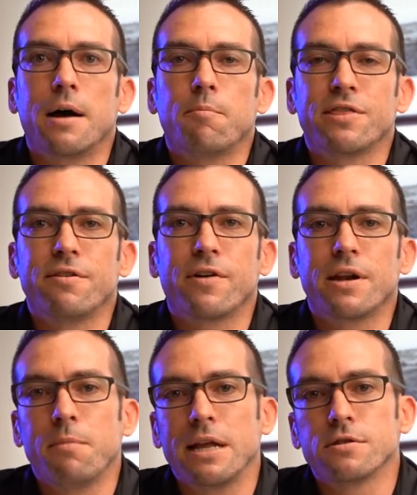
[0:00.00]
But the
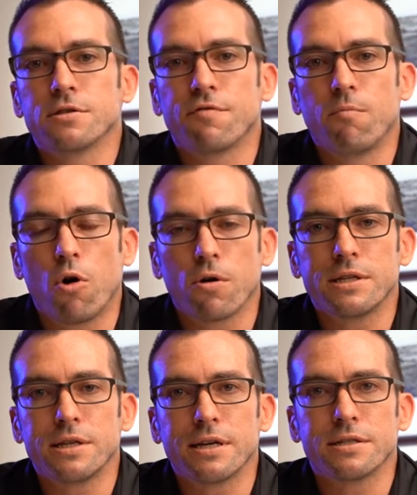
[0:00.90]
fundamentals of
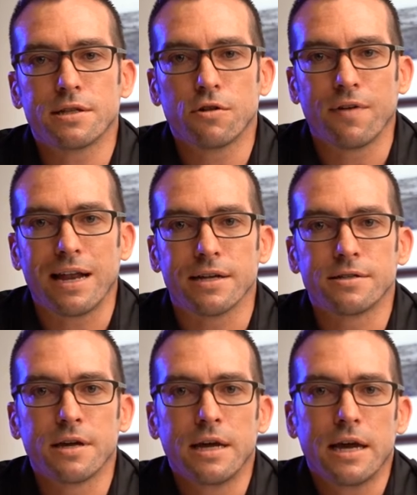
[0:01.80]
marketing is still valid.
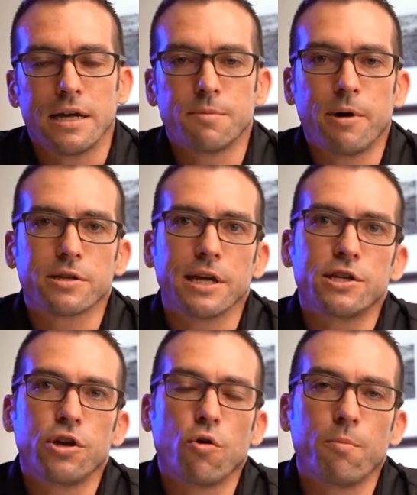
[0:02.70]
It's about
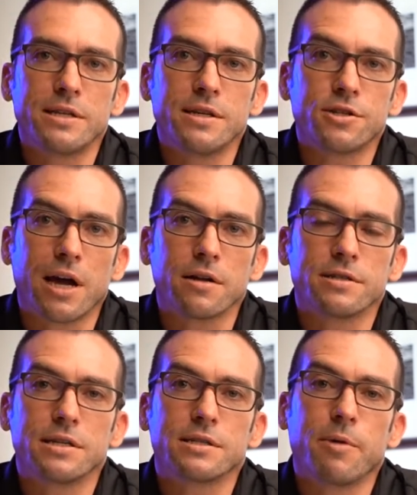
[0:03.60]
getting your message out.
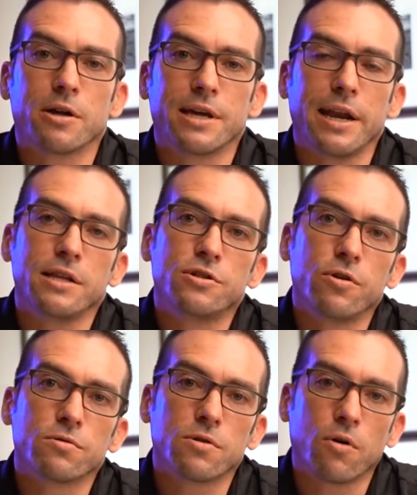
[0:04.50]
It's about getting to
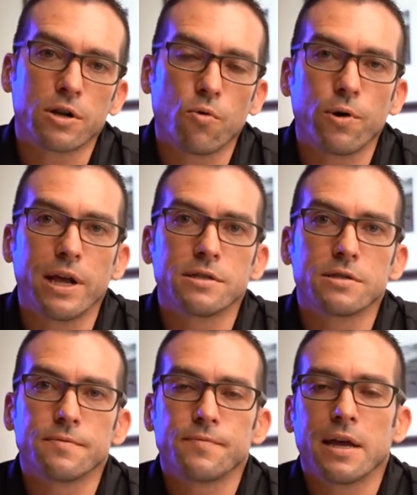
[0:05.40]
your target audience.
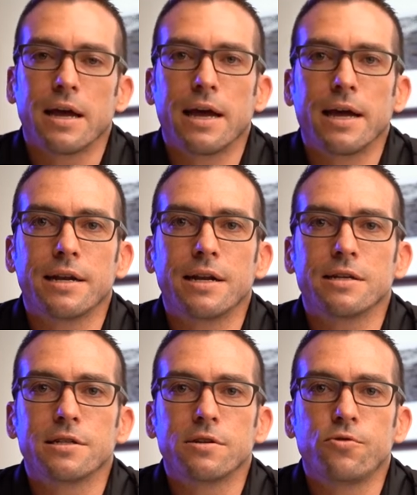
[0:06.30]
And it
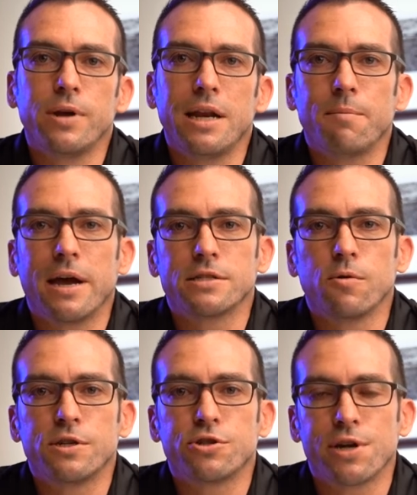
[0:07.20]
doesn't really matter
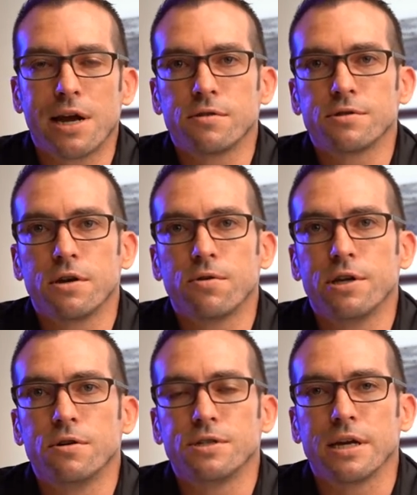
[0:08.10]
which channels you're
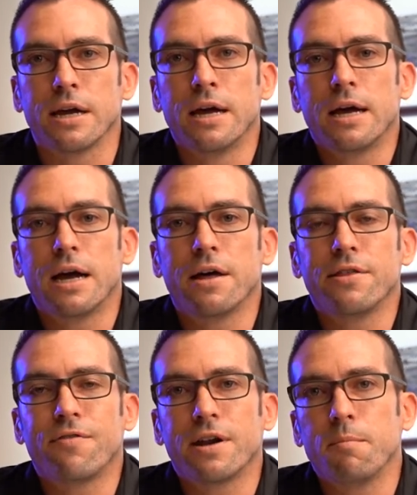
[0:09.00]
using.
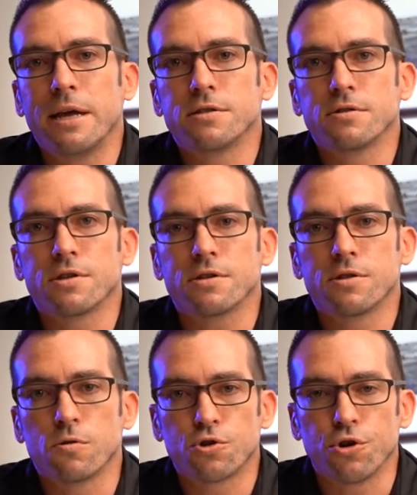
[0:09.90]
The fundamentals are
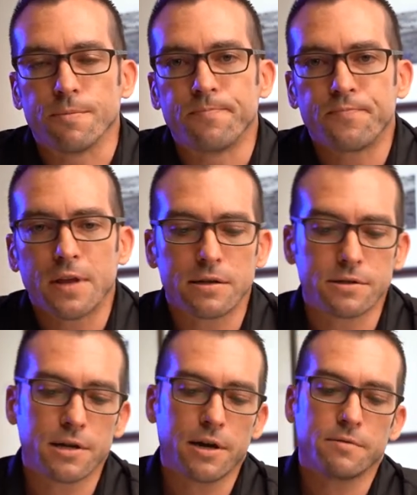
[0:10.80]
still true.
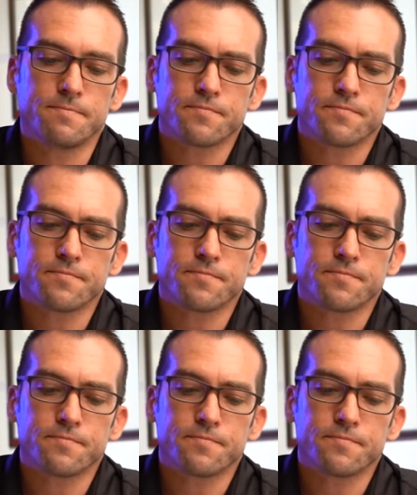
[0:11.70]
So